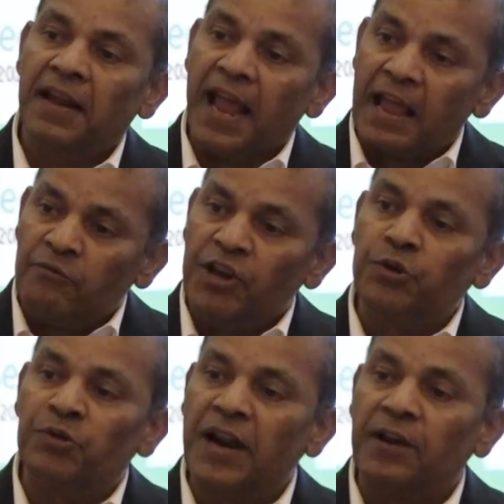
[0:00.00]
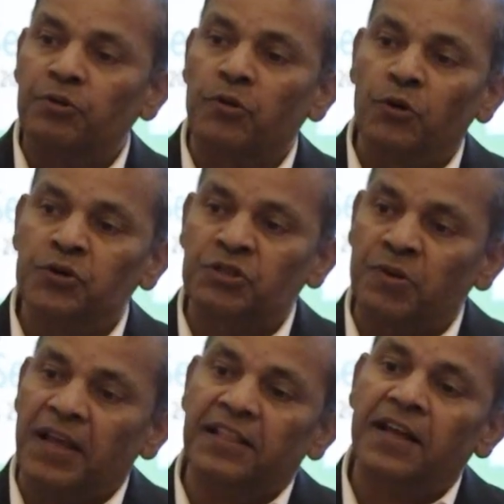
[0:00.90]
And when you try to kludge
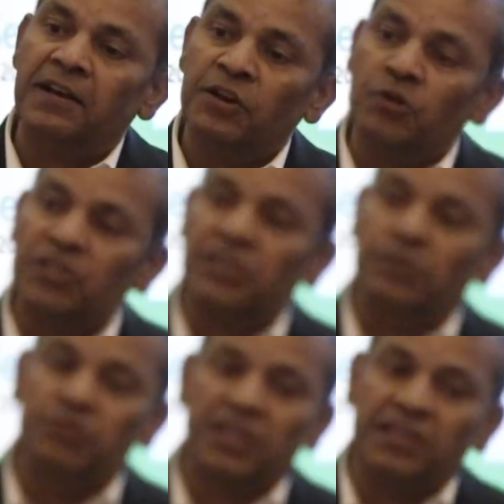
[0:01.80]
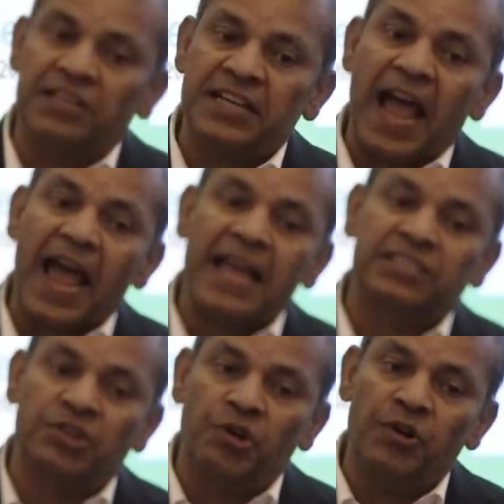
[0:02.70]
together, your solution is
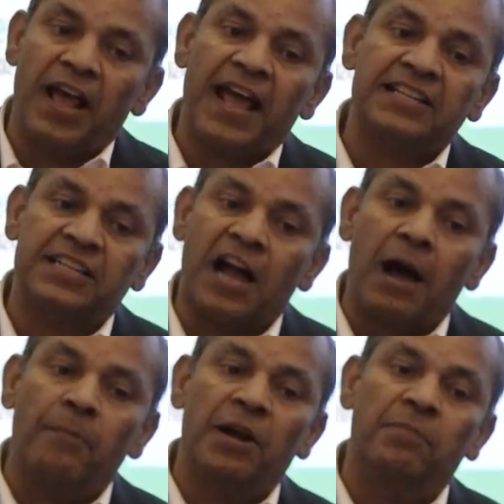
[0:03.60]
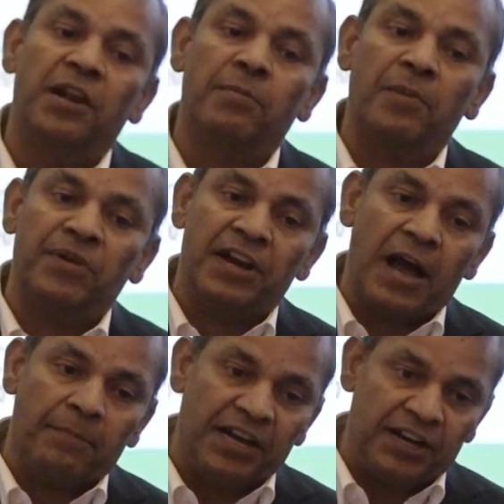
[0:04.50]
as good as common minimum
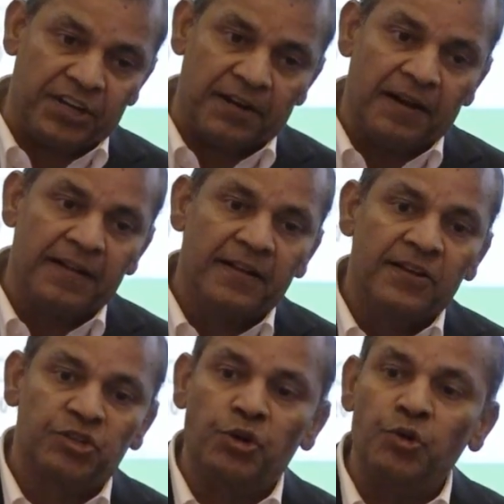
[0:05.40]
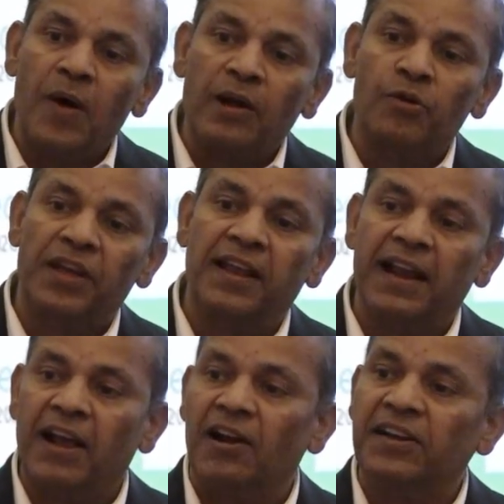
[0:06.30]
denominator. So you are looking
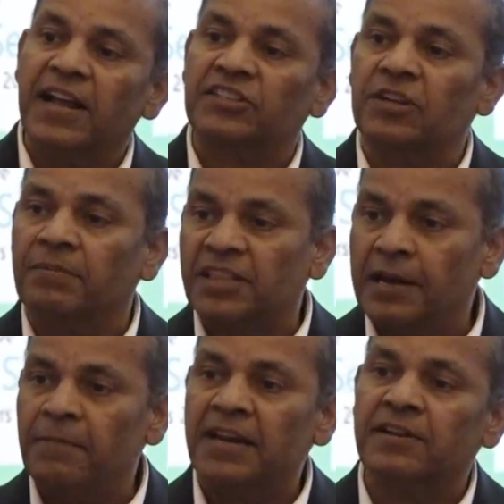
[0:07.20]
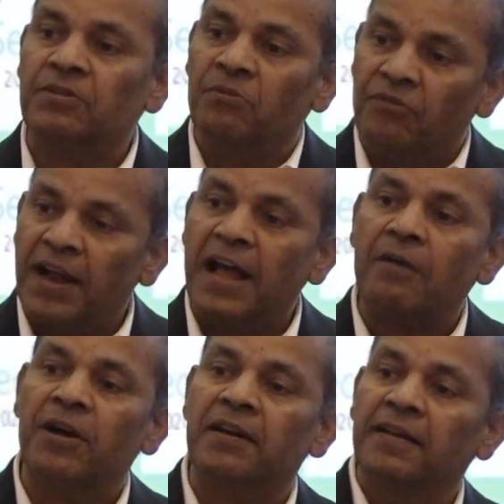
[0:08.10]
at context of 3 minutes, 1
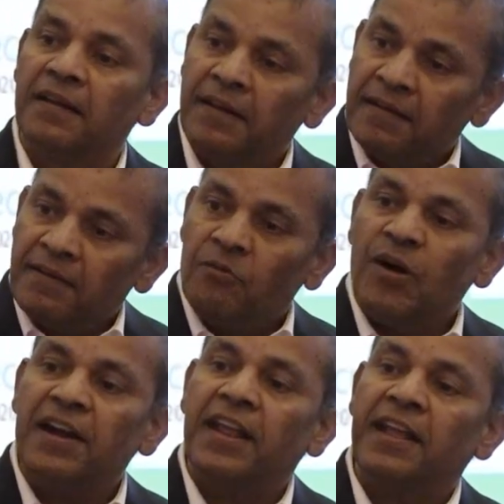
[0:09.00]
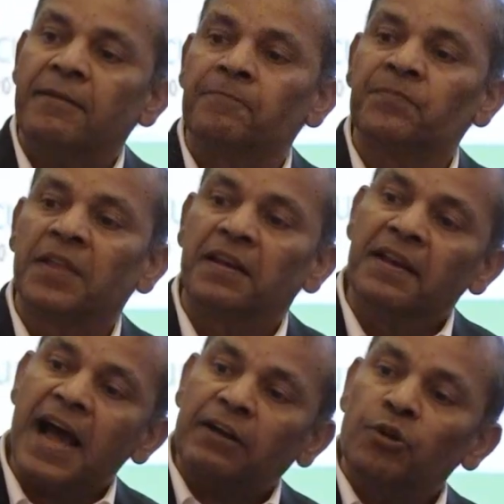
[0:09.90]
hour, 1 day,
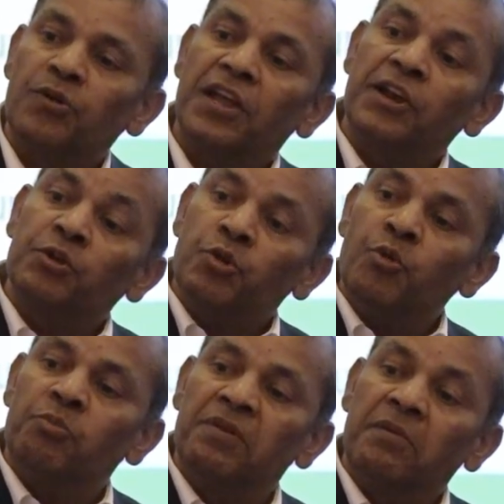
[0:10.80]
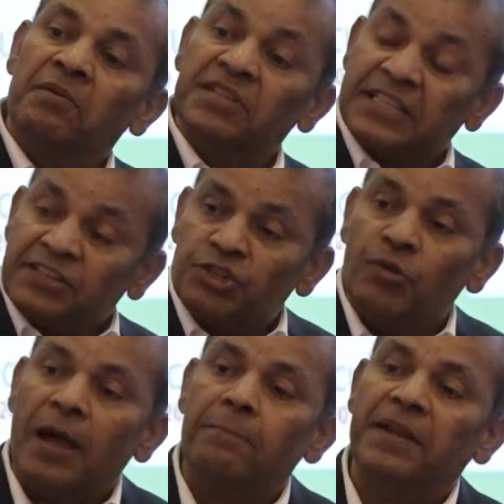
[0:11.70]
not looking into since you
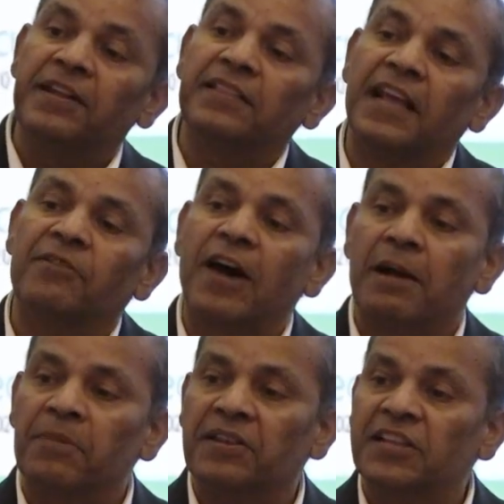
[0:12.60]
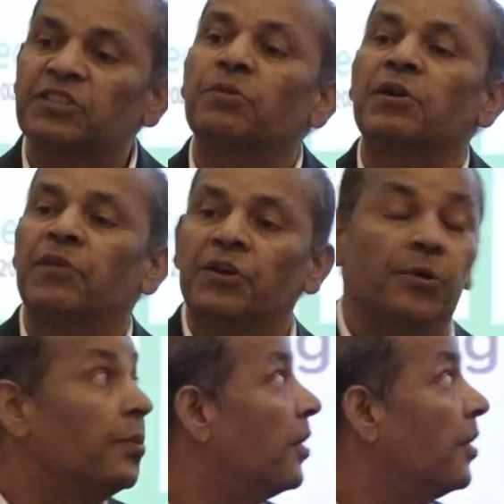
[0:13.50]
have been in the environment. That's what we do.